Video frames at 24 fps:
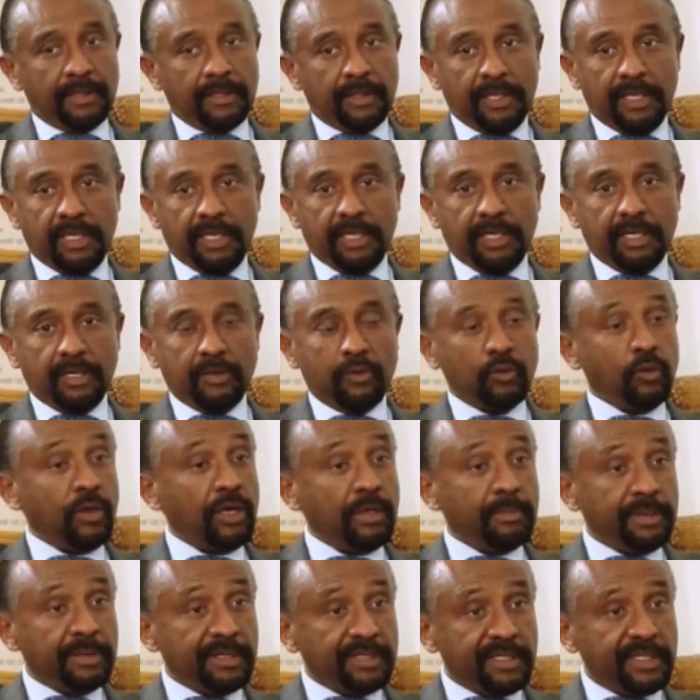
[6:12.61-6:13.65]
The
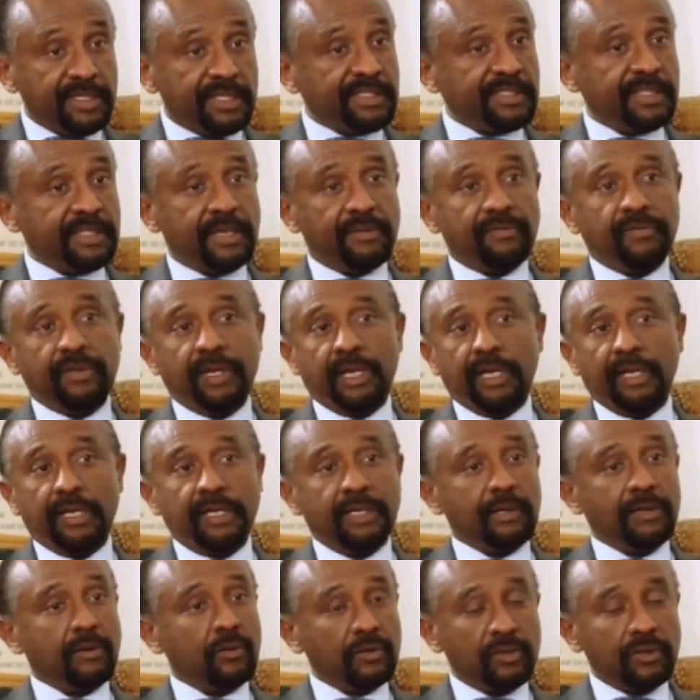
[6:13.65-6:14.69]
Doing Business survey
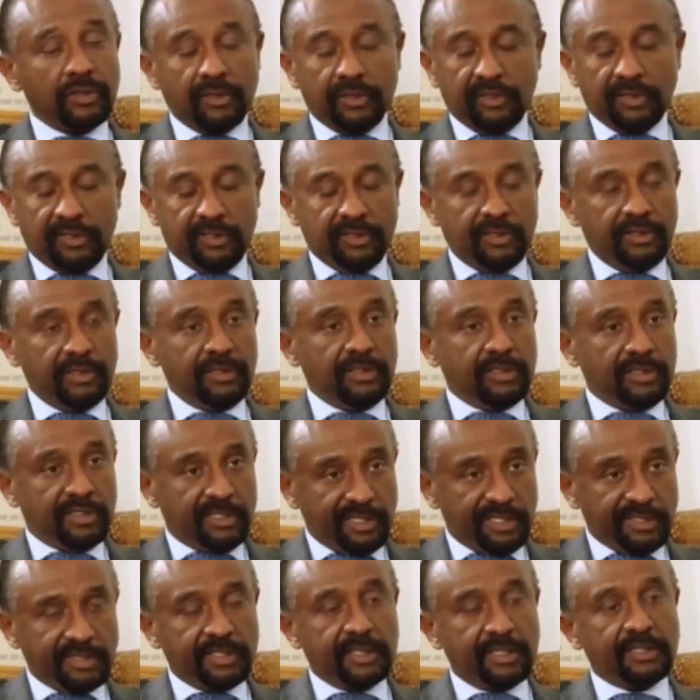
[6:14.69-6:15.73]

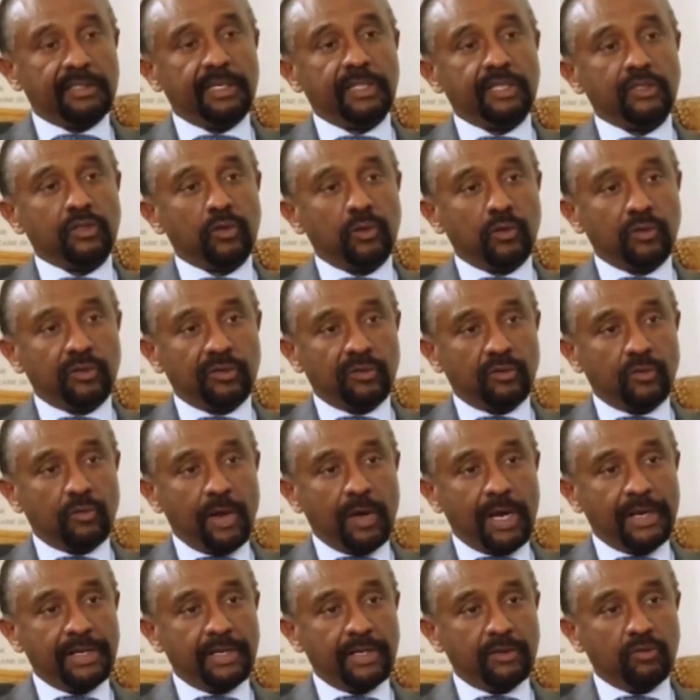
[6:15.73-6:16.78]
consistently shows
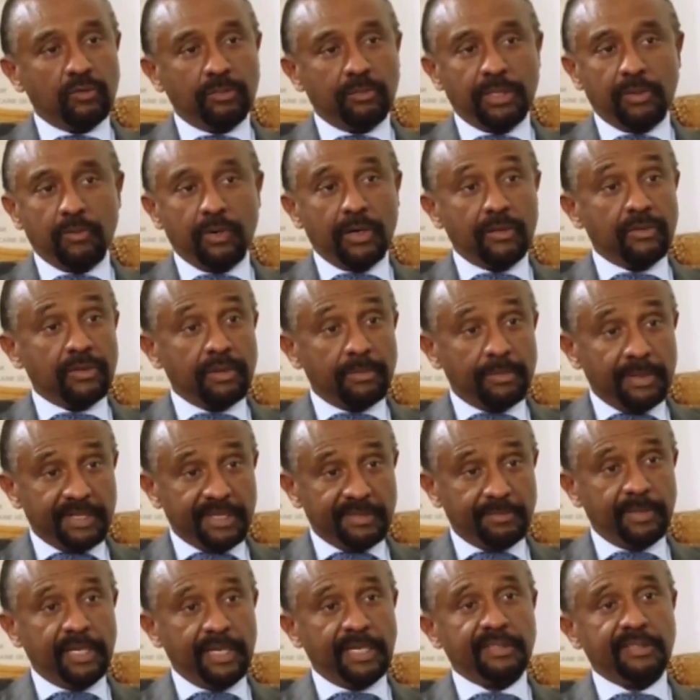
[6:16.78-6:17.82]
Rwanda to be one of the
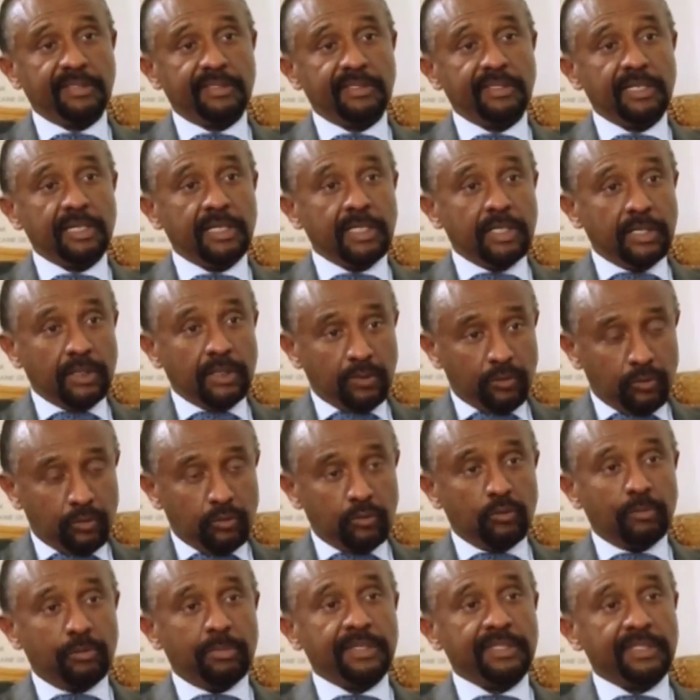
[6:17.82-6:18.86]
best places to
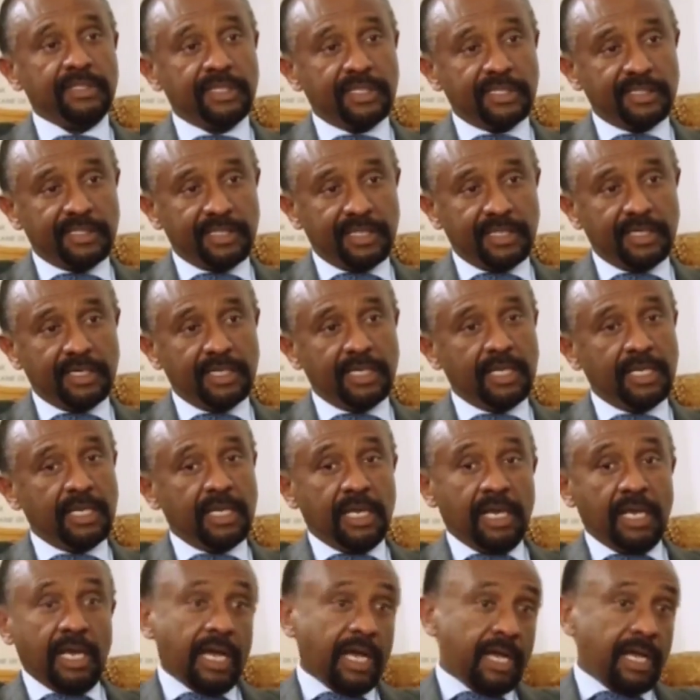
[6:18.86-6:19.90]
do business in.
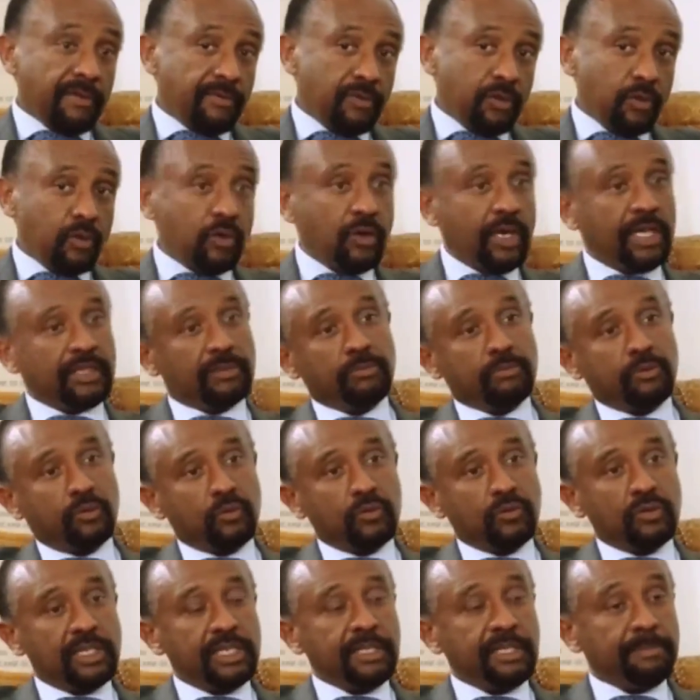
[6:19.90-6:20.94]
If you look at
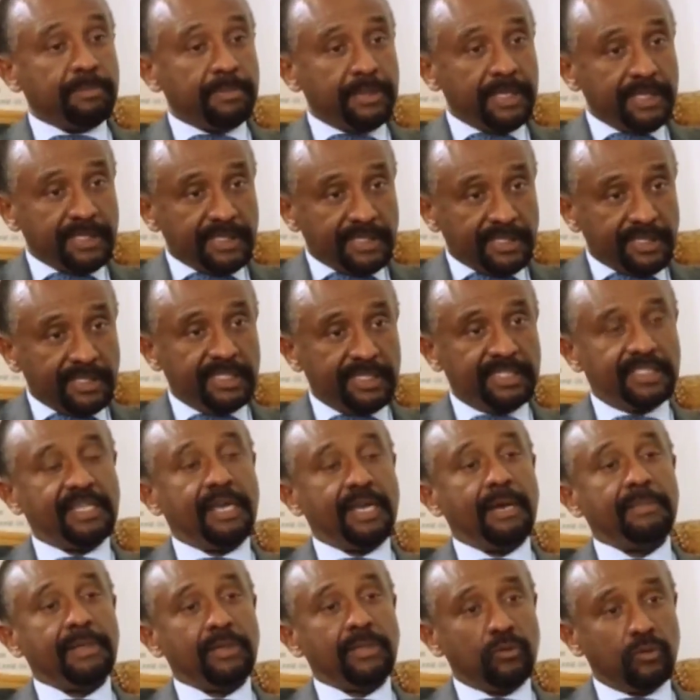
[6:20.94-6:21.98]
Burundi, peace is
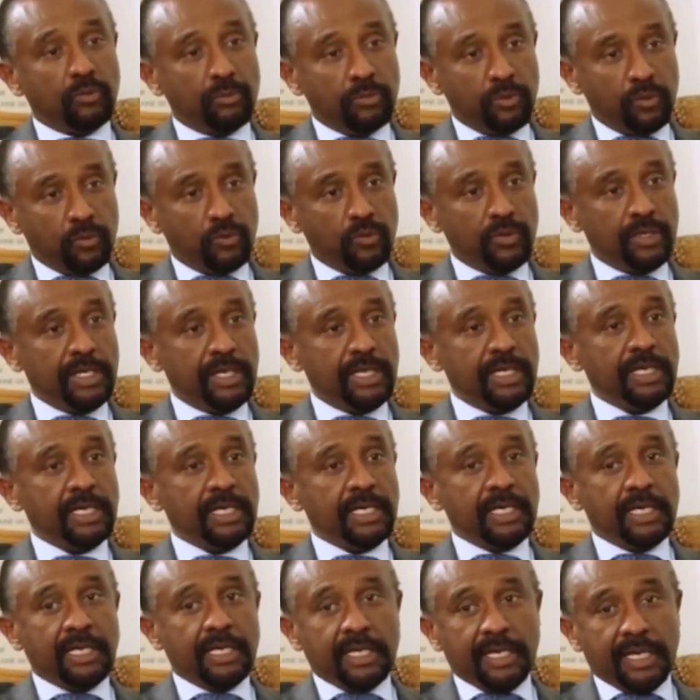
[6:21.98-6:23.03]
coming to Burundi.
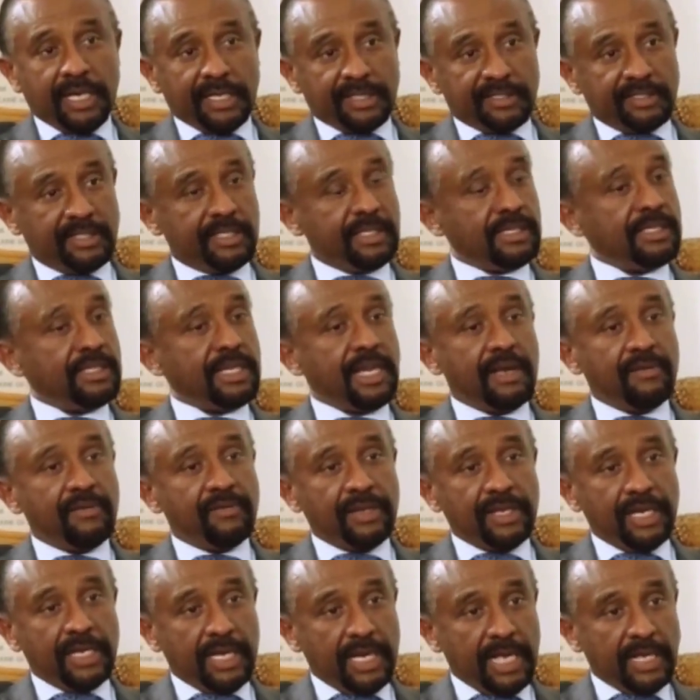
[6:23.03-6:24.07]
Next year they have
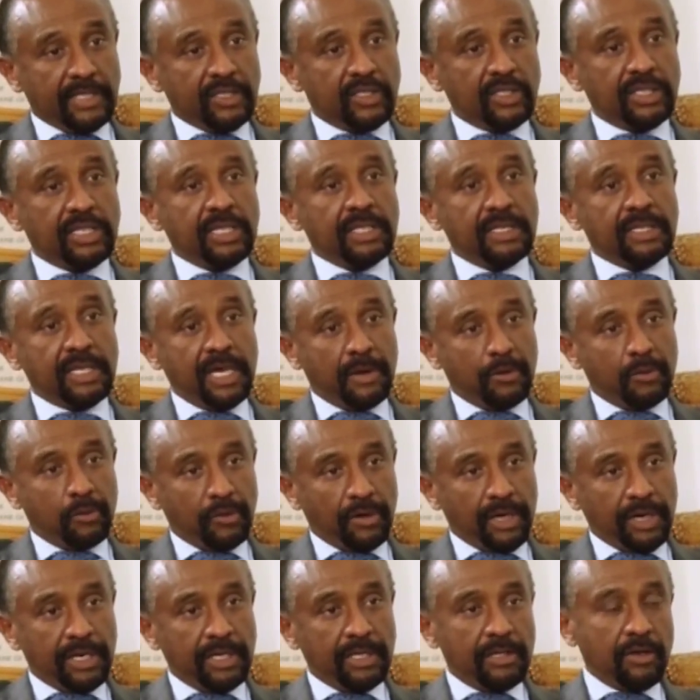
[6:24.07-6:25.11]
an election and they are
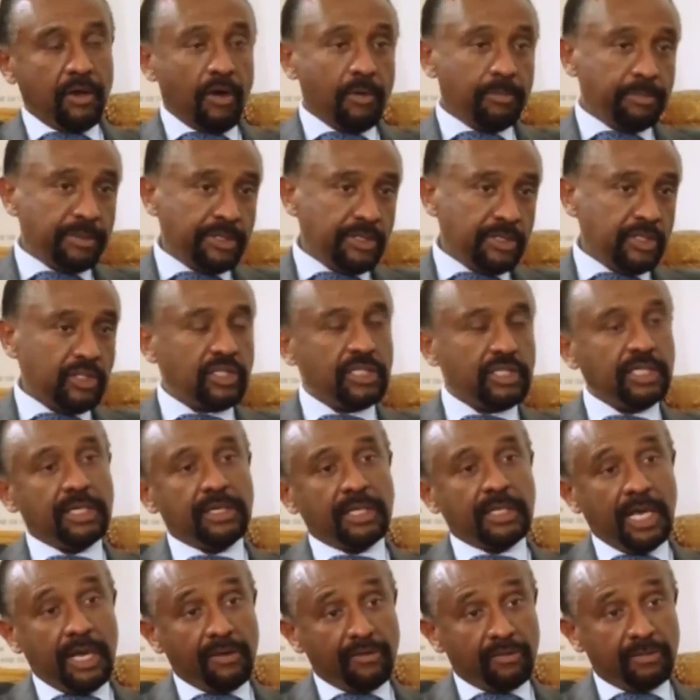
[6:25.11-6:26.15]
already, the opposition and
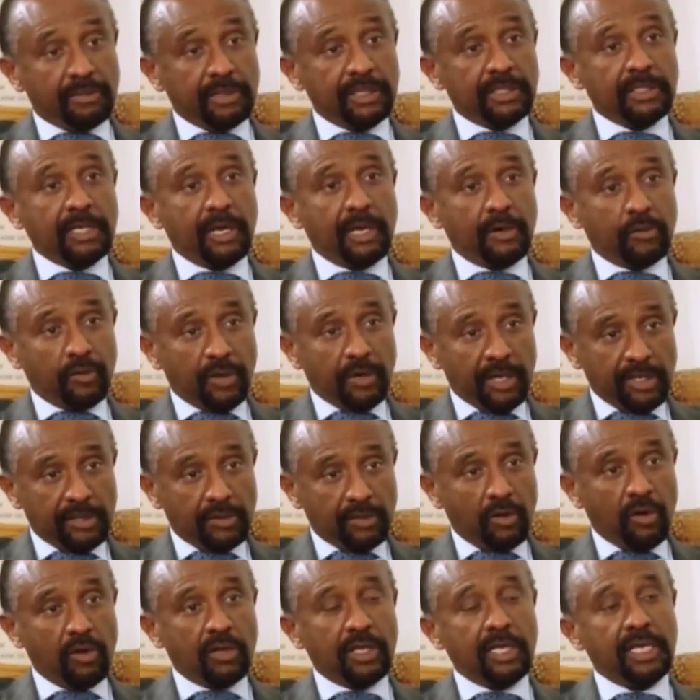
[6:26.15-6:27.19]
the government are already
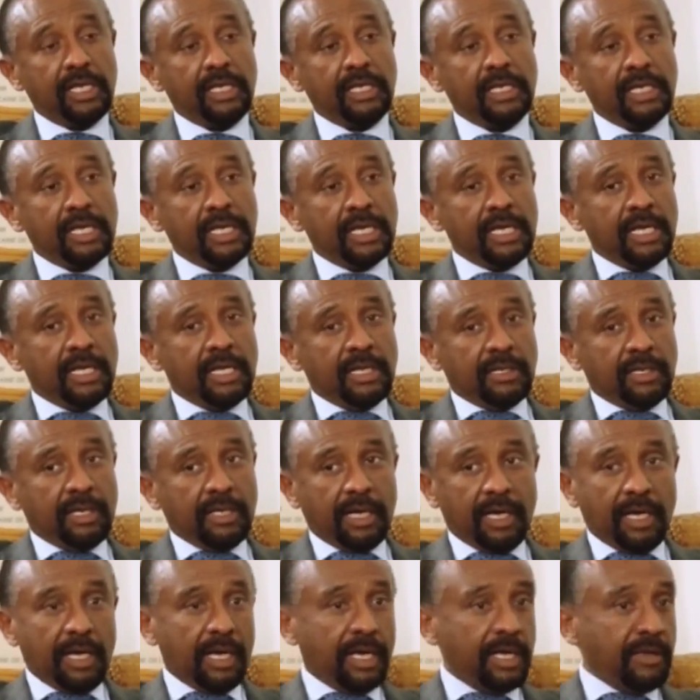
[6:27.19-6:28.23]
talking.
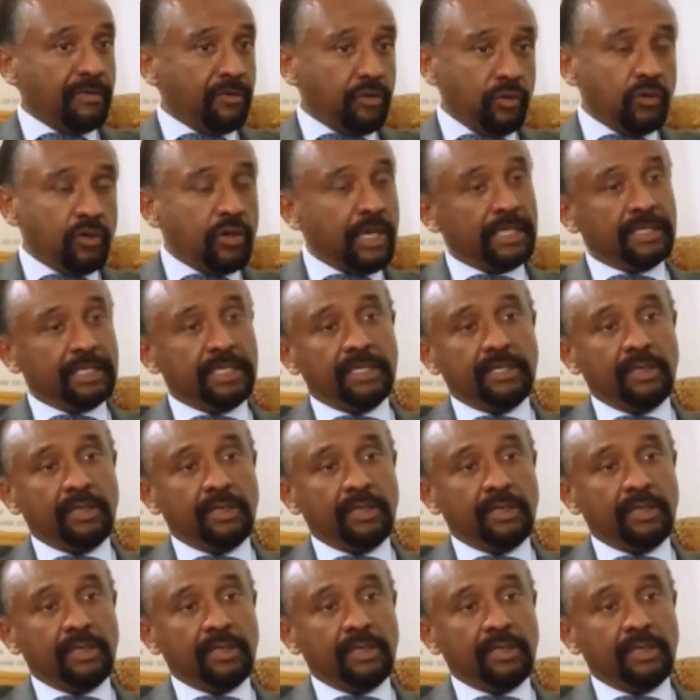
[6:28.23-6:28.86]
If you look at